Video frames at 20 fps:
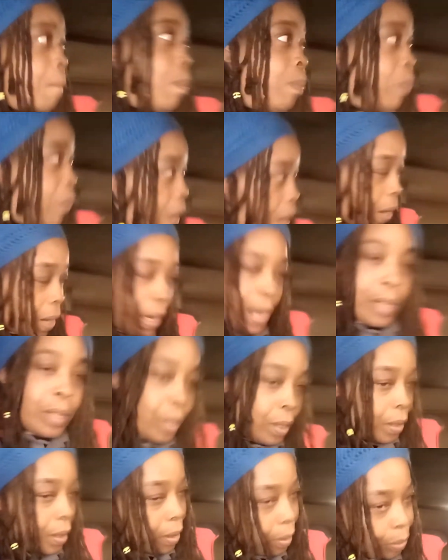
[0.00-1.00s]
Nah, that's
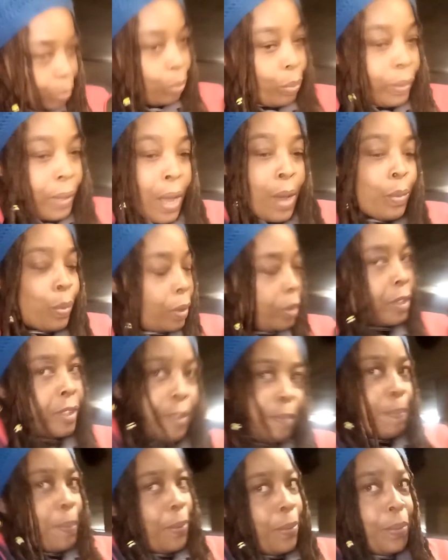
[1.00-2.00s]
that was
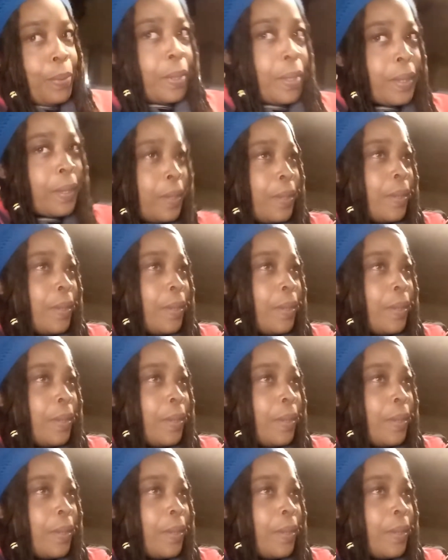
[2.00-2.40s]
spooky.